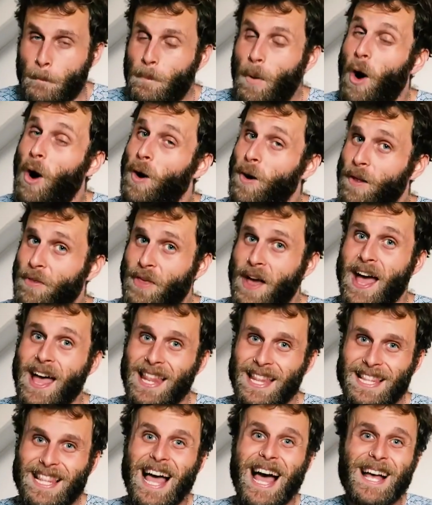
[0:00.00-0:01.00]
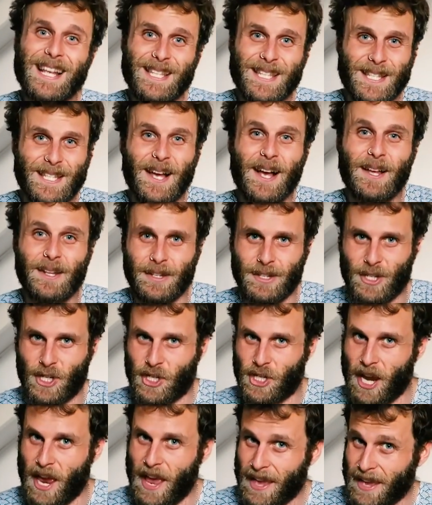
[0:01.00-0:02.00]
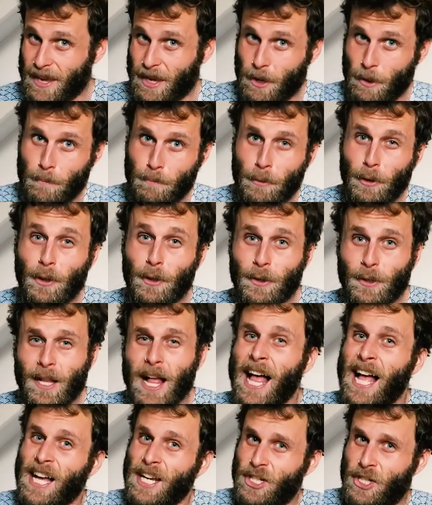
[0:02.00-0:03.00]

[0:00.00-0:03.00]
more than less unshakable,